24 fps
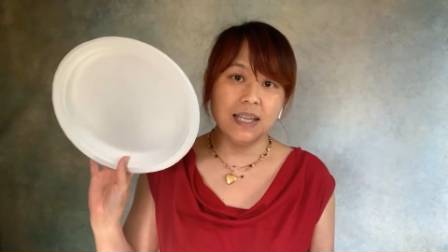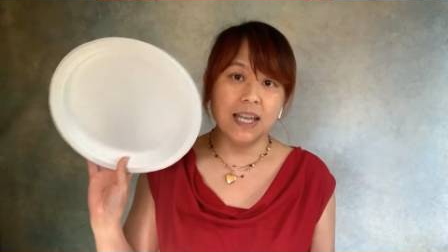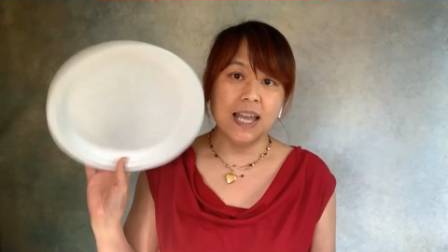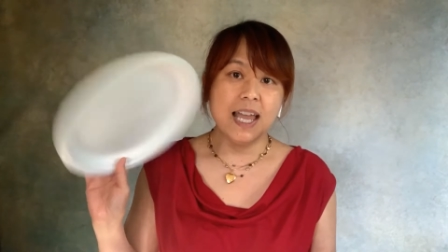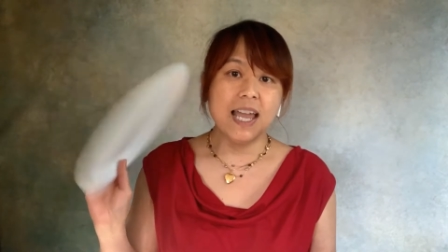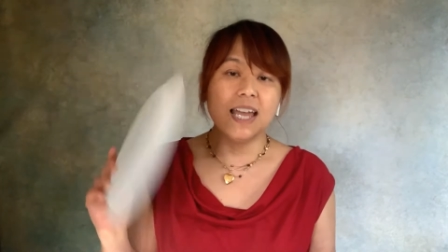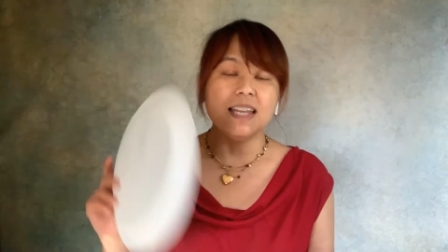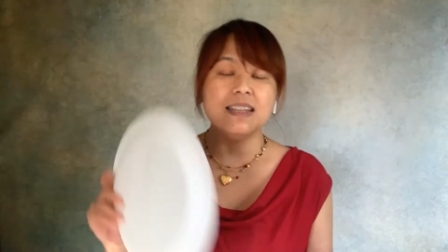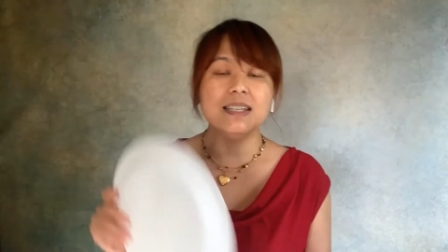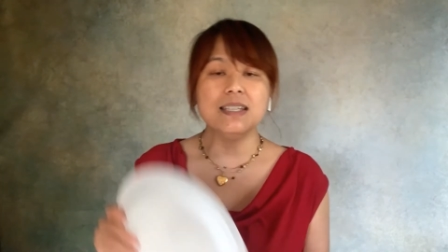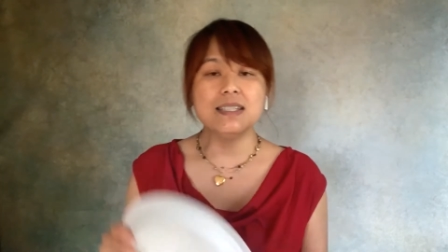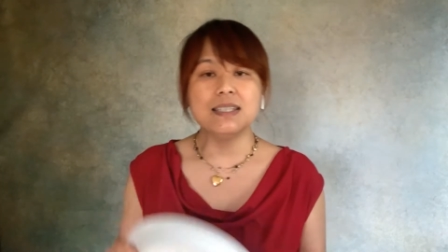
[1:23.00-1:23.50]

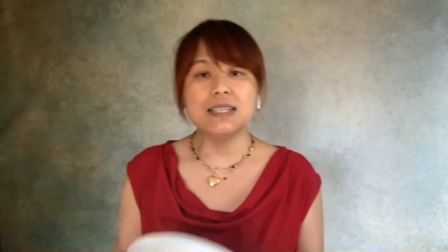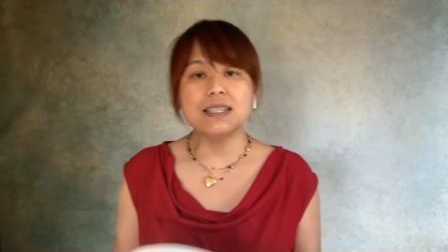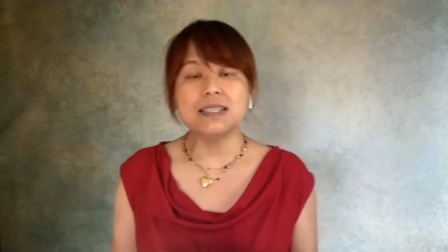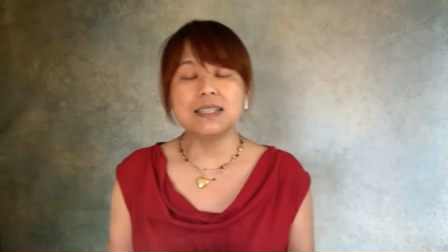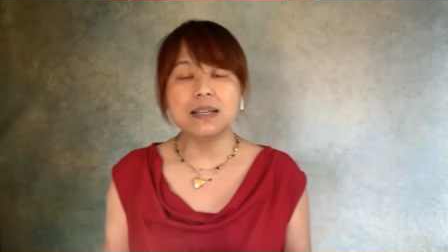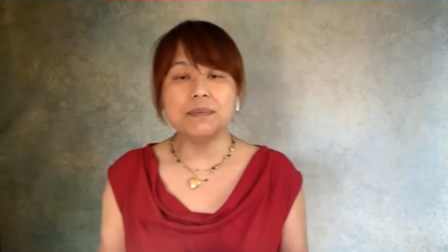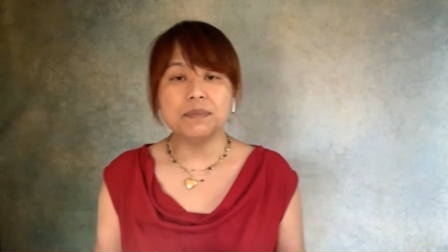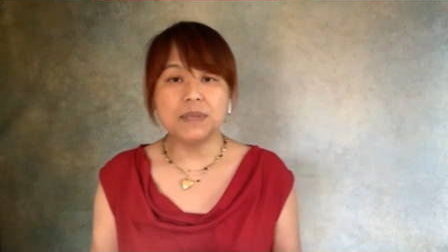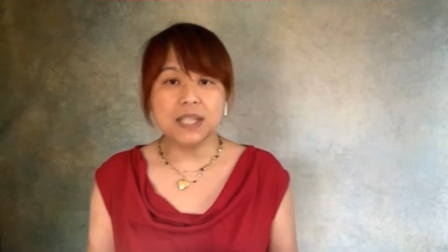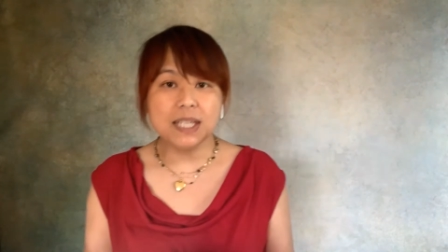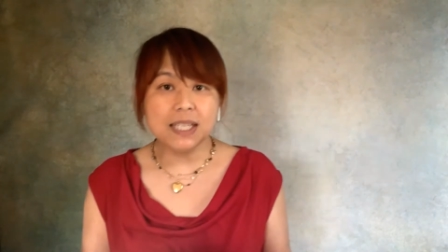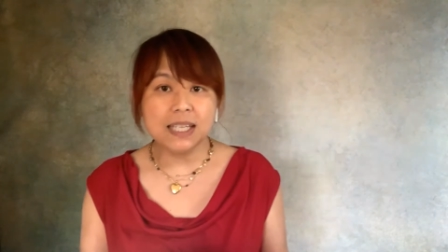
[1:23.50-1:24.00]
And this is
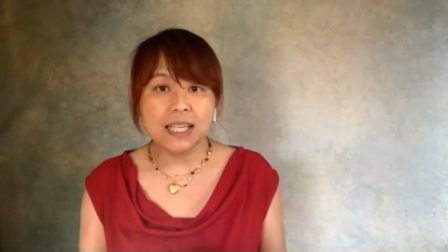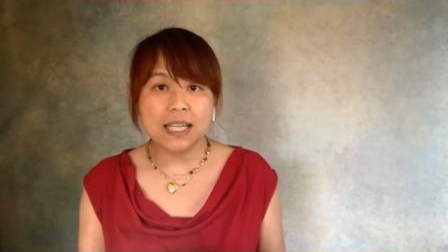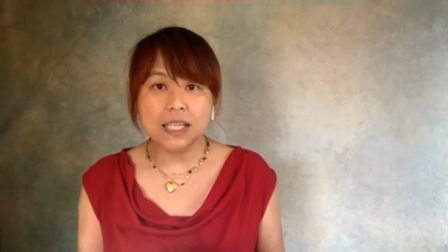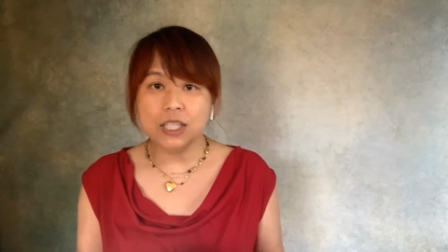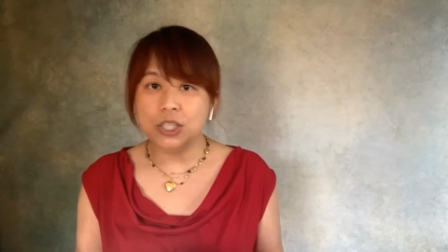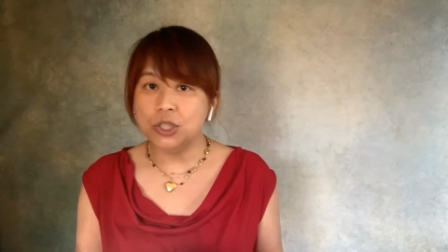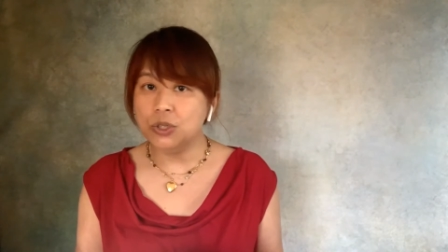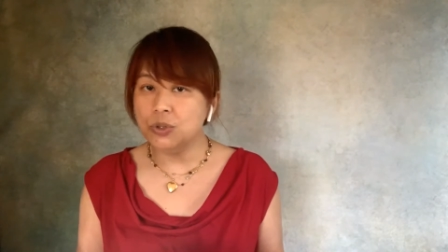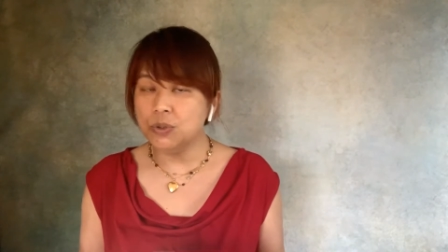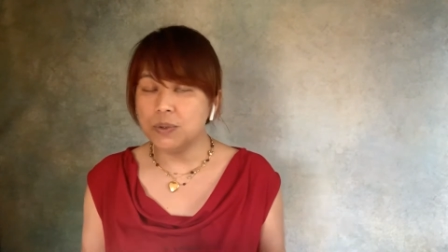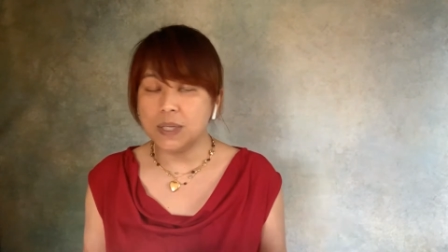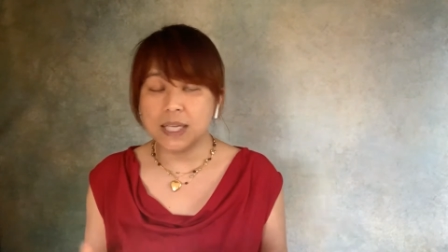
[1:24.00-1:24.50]
something that
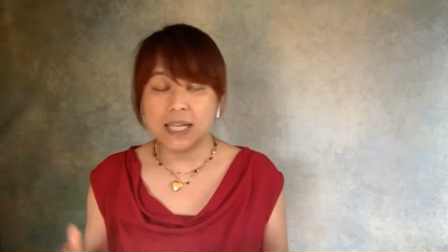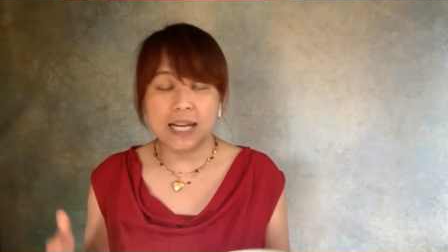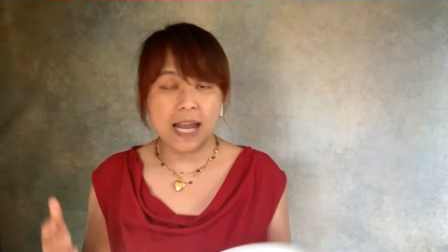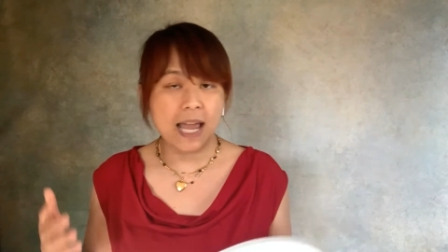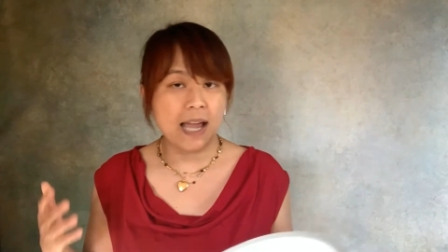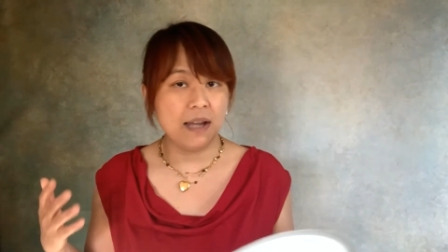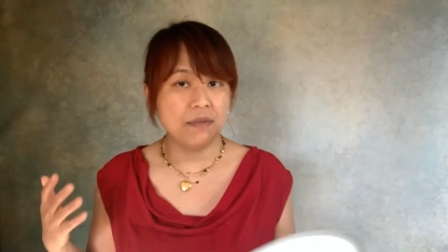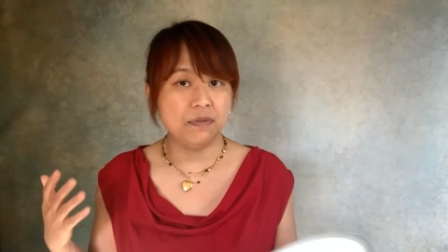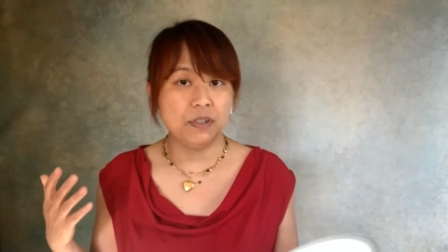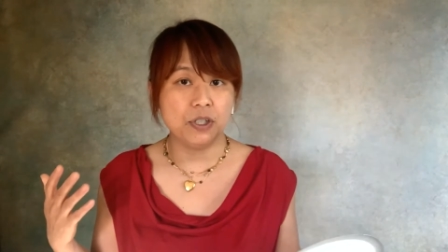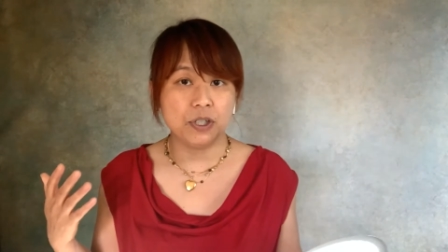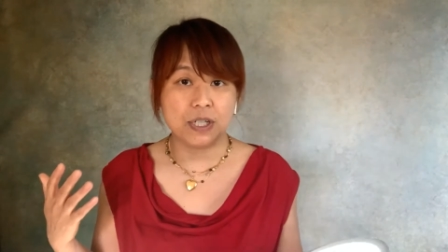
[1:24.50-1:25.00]
you can
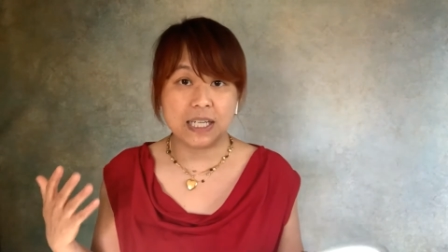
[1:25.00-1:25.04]
have your